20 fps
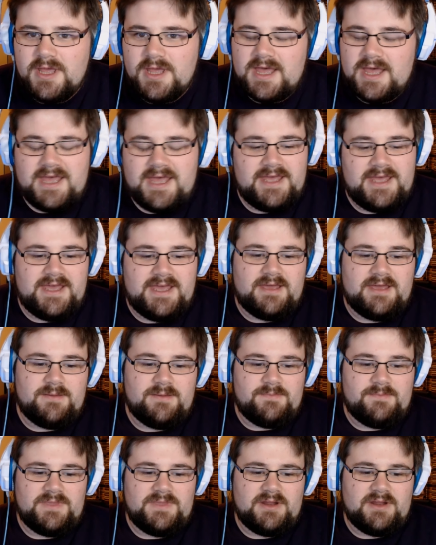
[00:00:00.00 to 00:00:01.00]

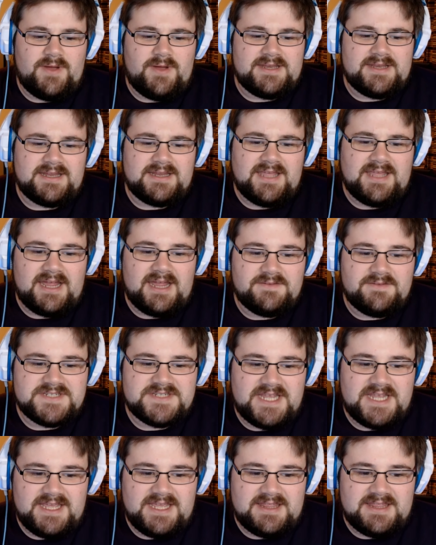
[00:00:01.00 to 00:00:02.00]
you know, and kind of
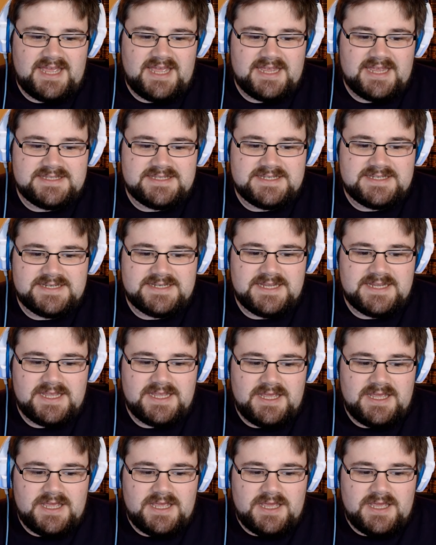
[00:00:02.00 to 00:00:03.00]
saying that
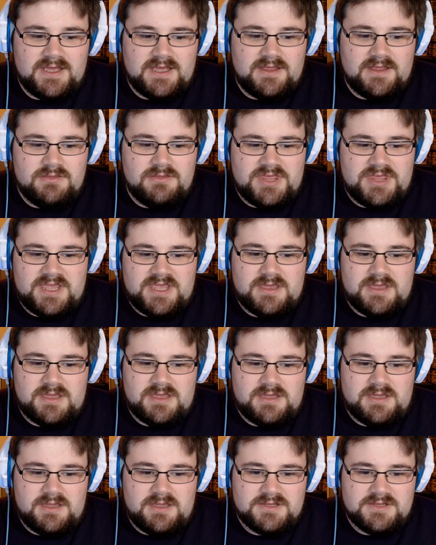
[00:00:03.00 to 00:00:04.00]

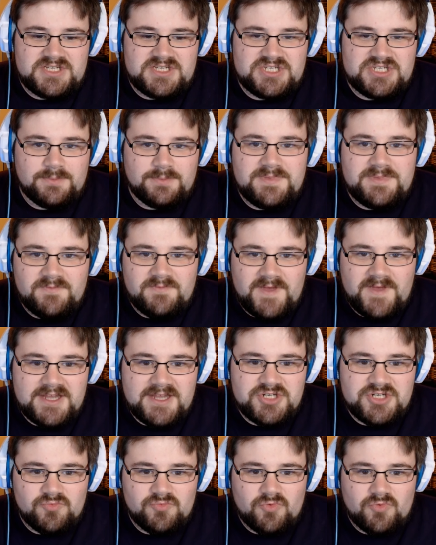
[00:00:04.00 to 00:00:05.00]
the subbed
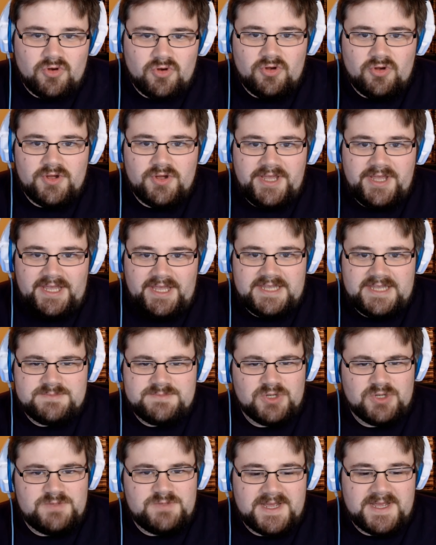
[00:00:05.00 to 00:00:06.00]
version roar is
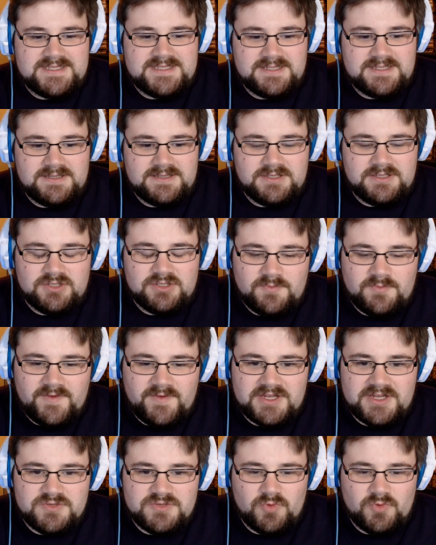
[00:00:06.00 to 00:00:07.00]
much better than the dubbed
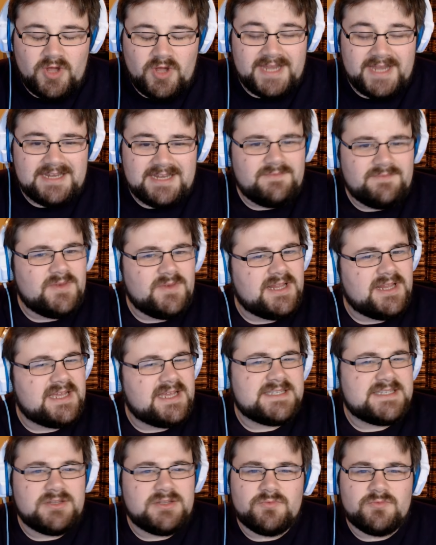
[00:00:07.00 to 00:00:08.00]
version roar. I didn't even
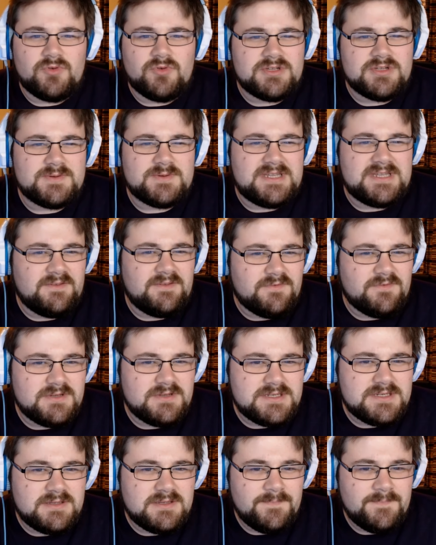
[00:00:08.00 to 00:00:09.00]
realize that the roars were
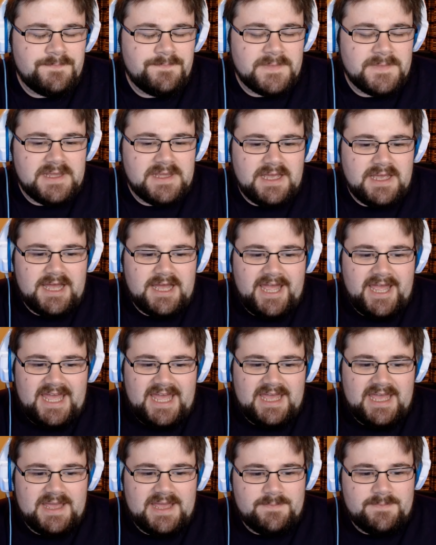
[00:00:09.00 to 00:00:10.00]
different.
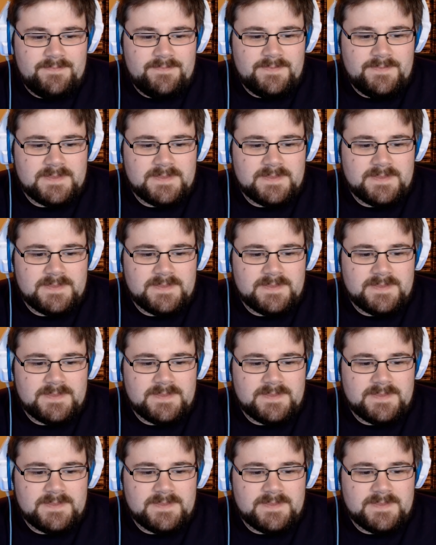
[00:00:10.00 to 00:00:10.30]
And,